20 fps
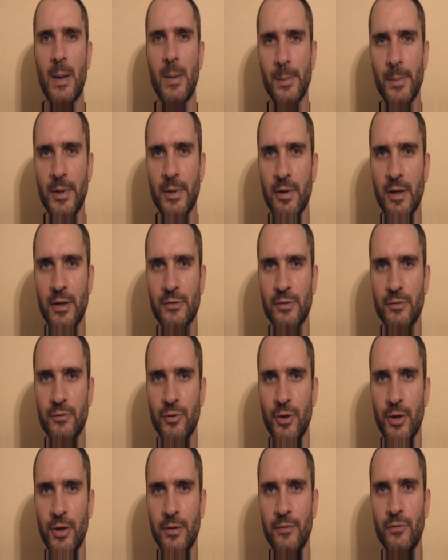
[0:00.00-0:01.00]
MMA Rants
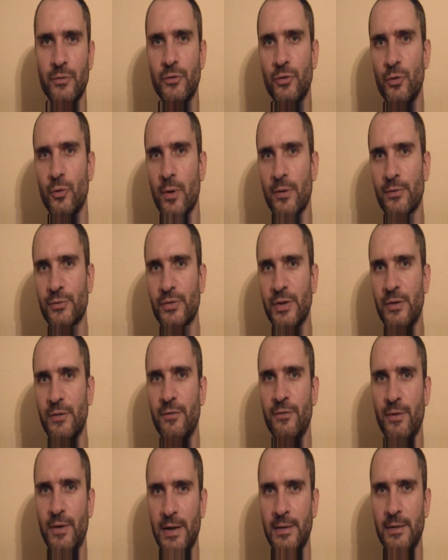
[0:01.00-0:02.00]
and Raves UFC
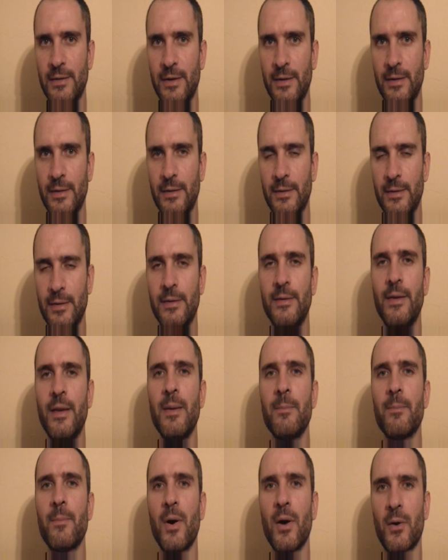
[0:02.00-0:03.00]
Fight Night.
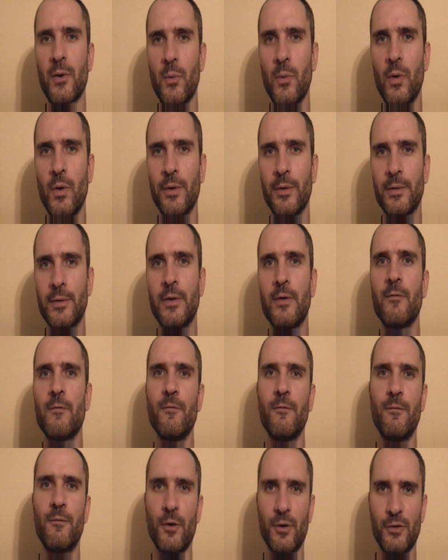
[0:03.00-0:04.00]
Nate Marquardt
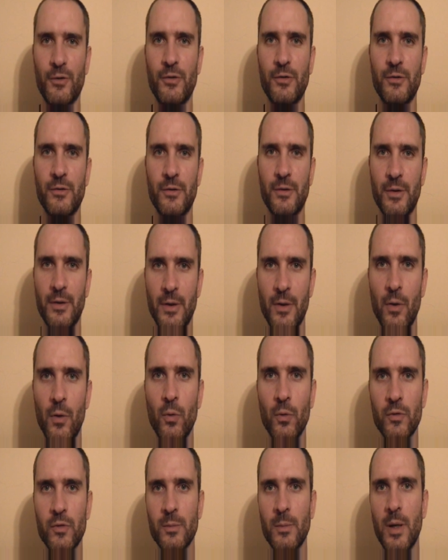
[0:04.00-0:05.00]
versus
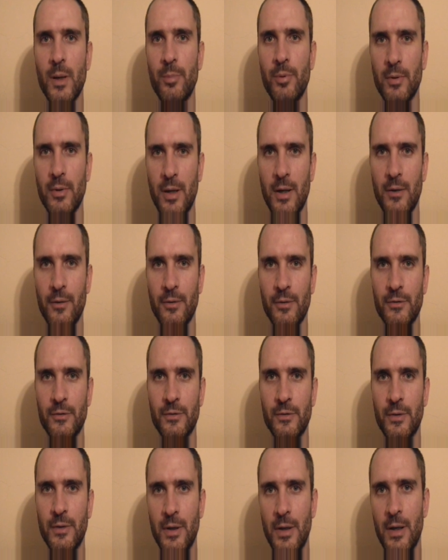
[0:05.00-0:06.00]
Rousimar
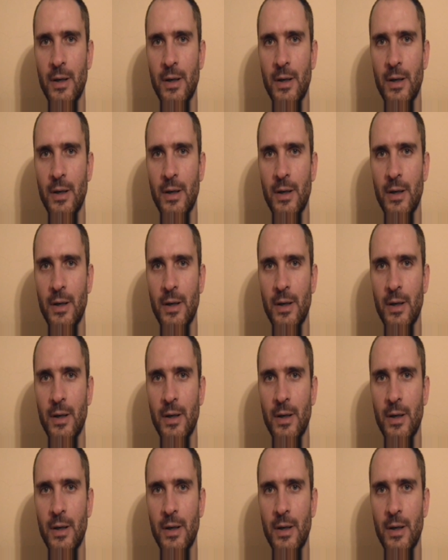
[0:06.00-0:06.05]
Palhares.